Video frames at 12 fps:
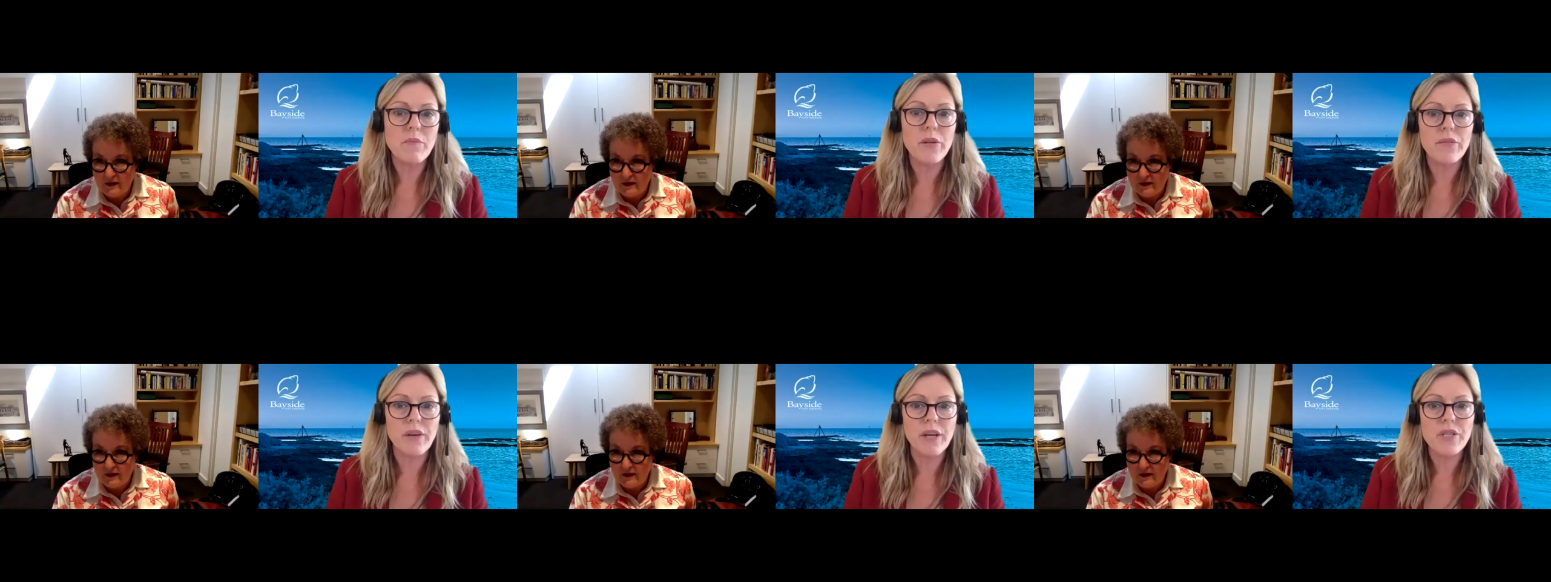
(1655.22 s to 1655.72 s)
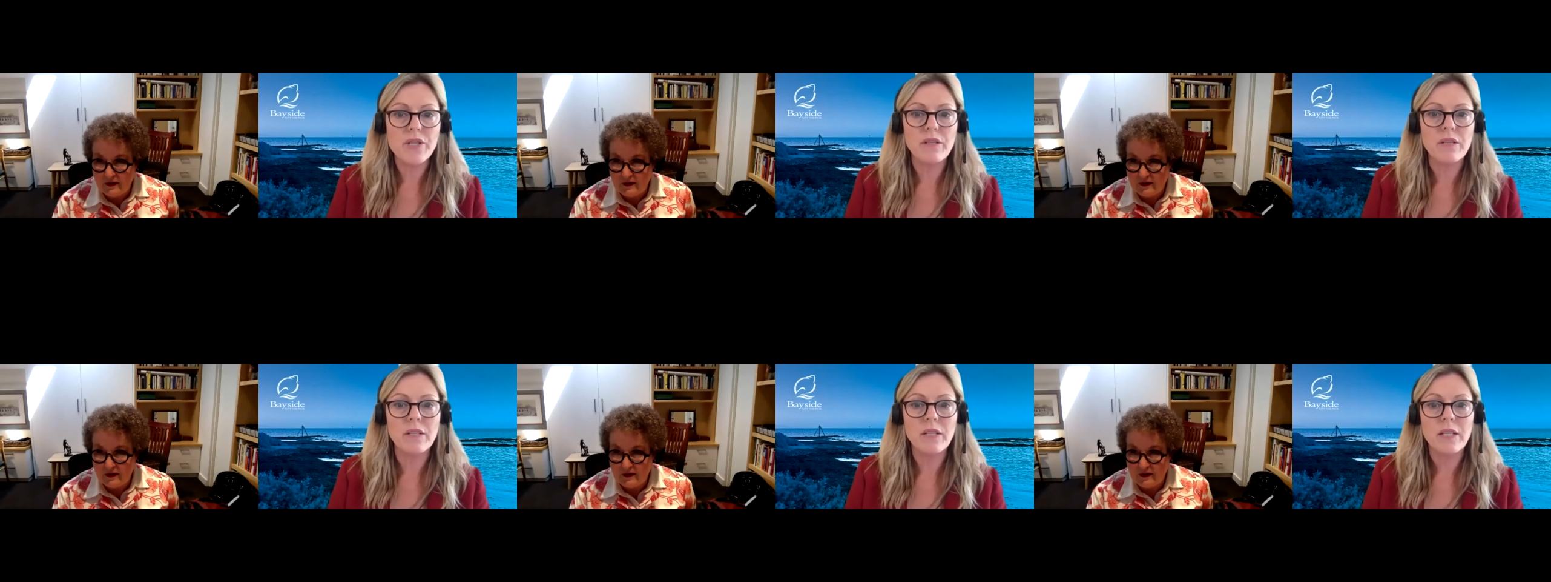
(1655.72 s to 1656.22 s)

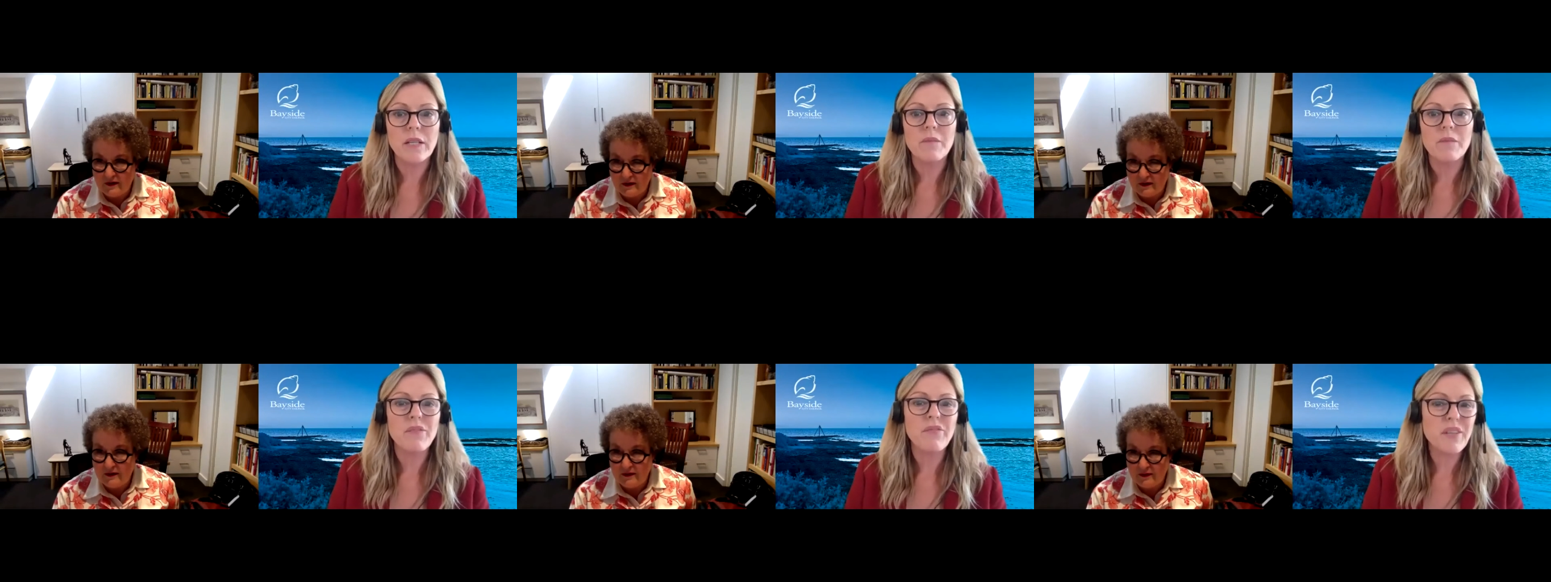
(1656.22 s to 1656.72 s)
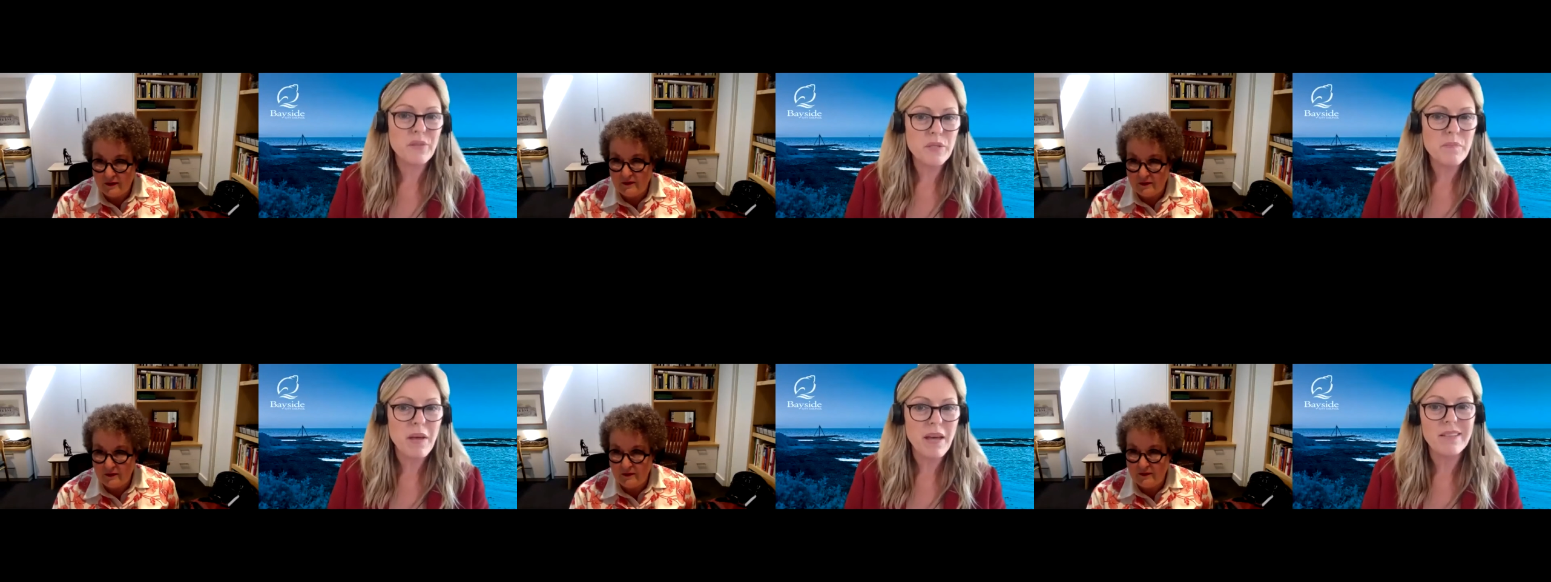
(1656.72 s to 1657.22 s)
Speaker 1: motivation, but feels
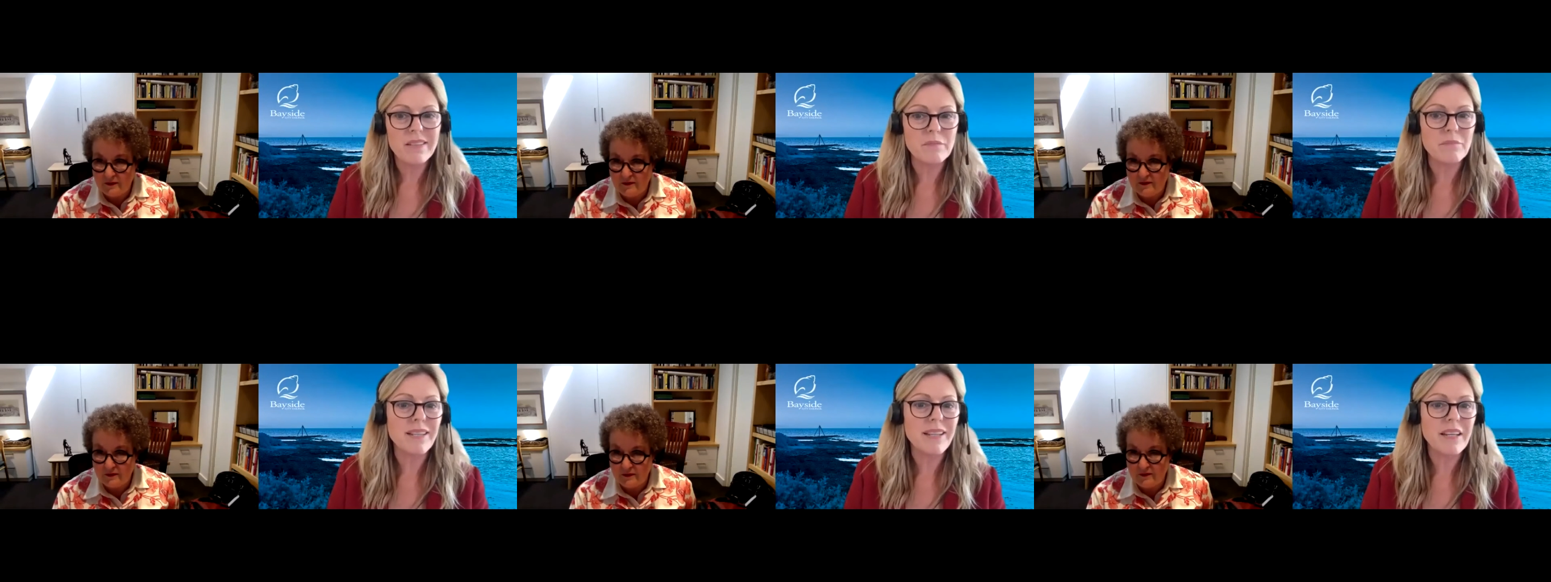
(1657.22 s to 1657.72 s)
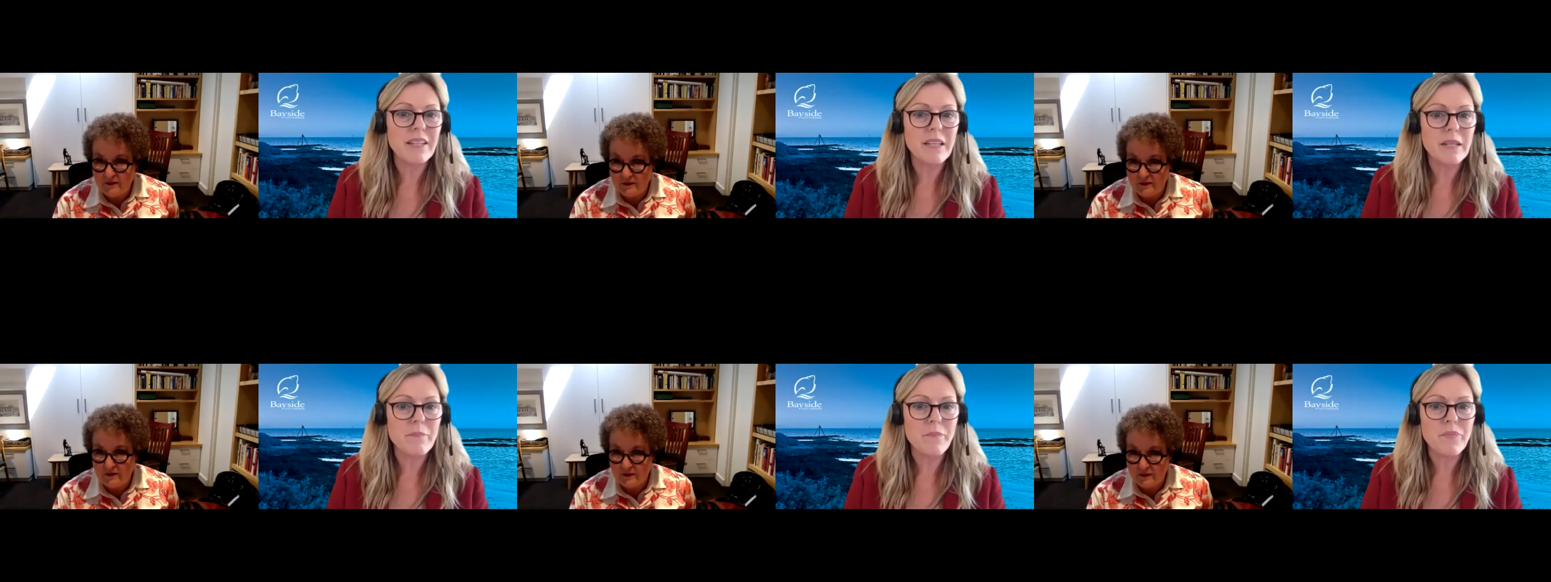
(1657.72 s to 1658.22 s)
bad
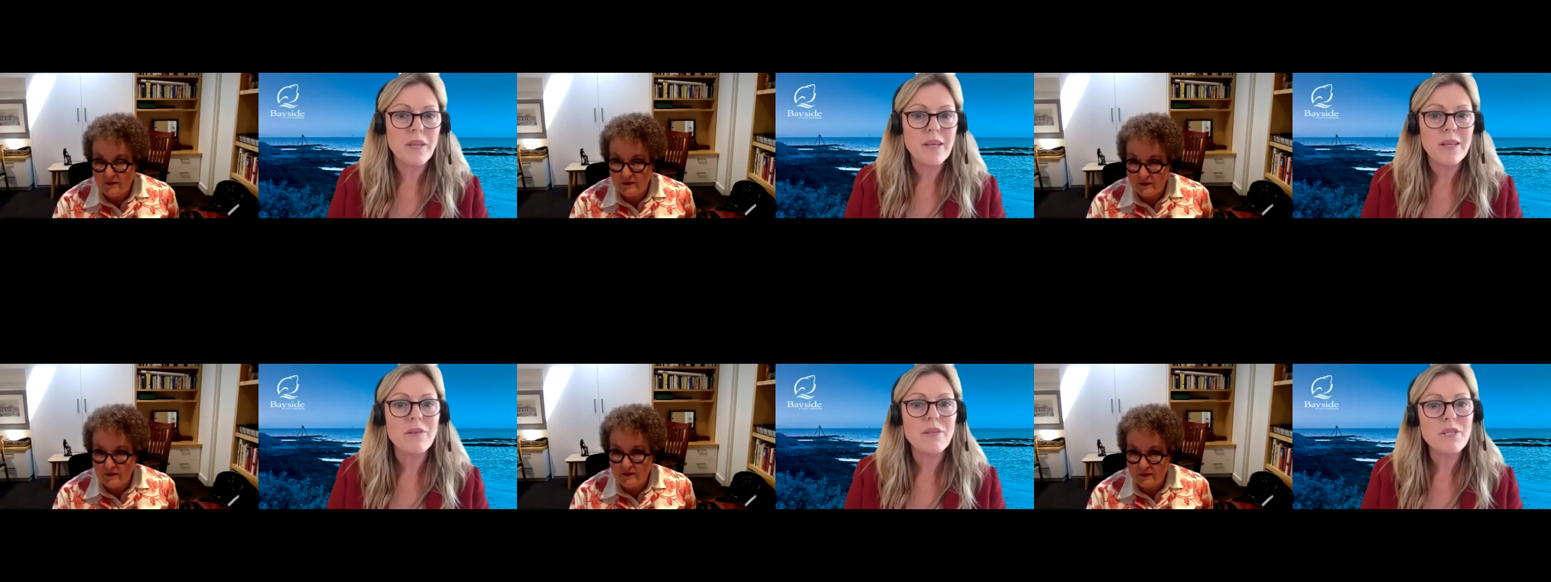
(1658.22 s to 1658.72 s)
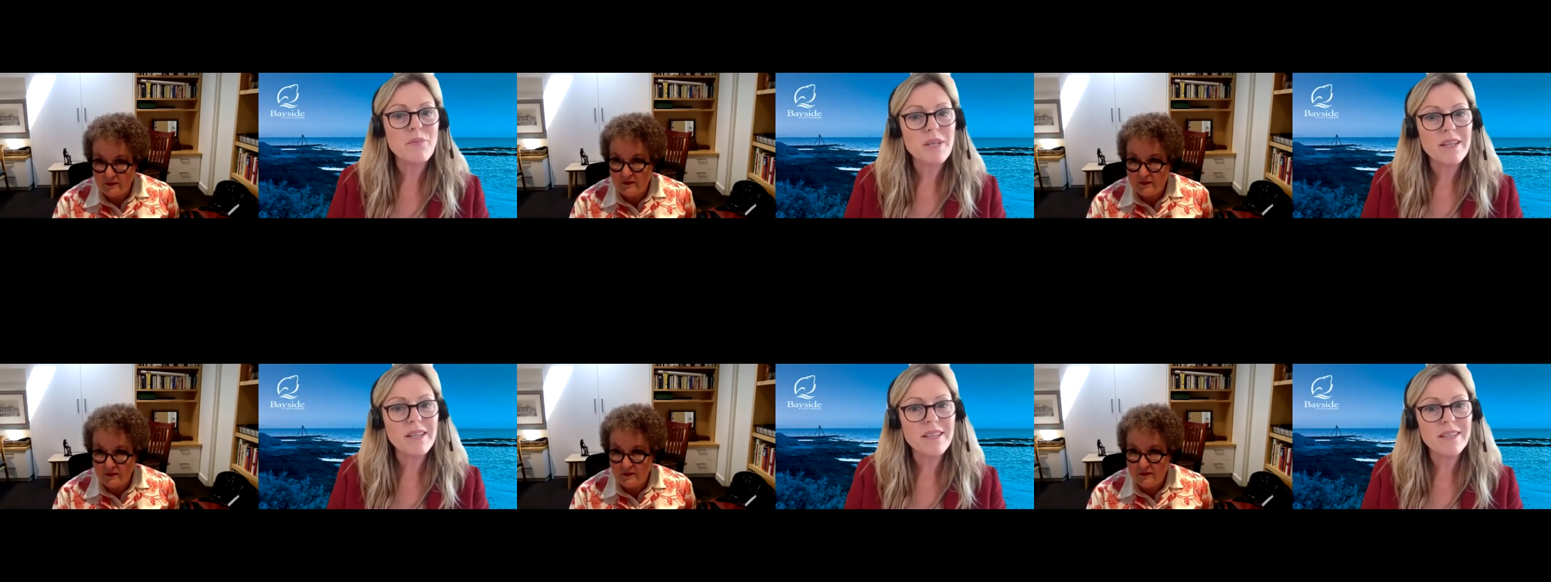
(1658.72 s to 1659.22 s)
complaining because
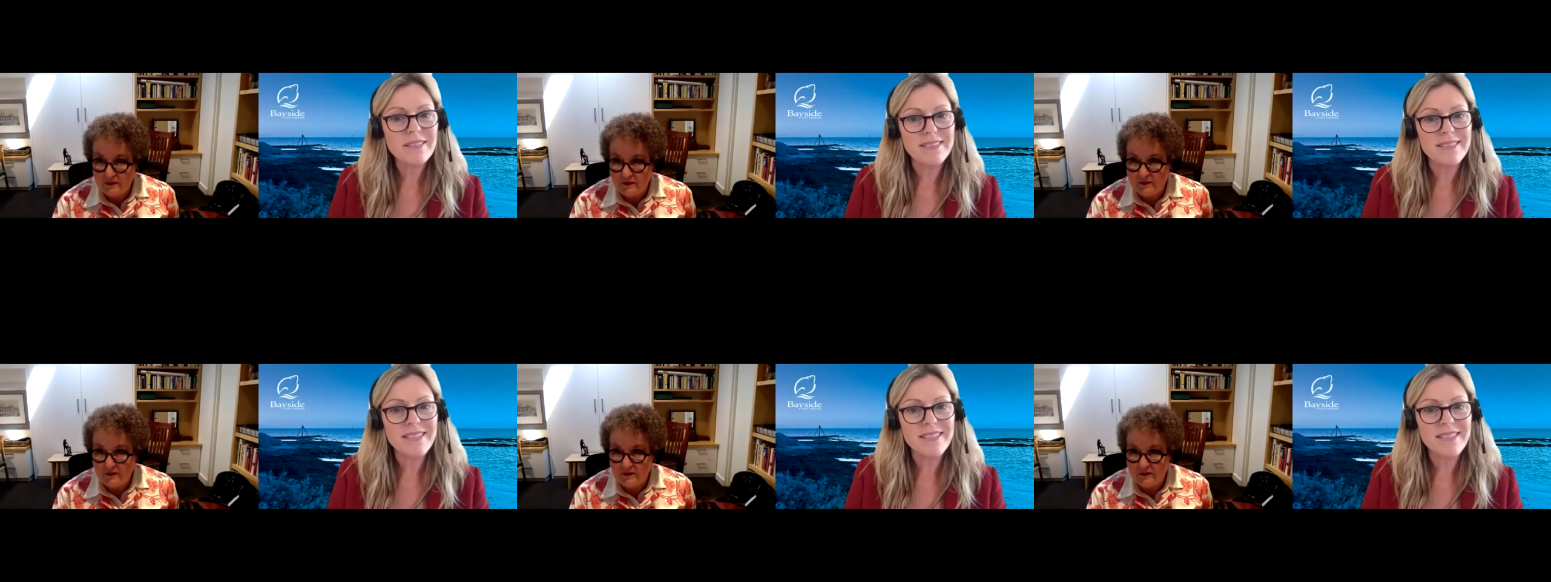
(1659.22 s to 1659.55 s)
we are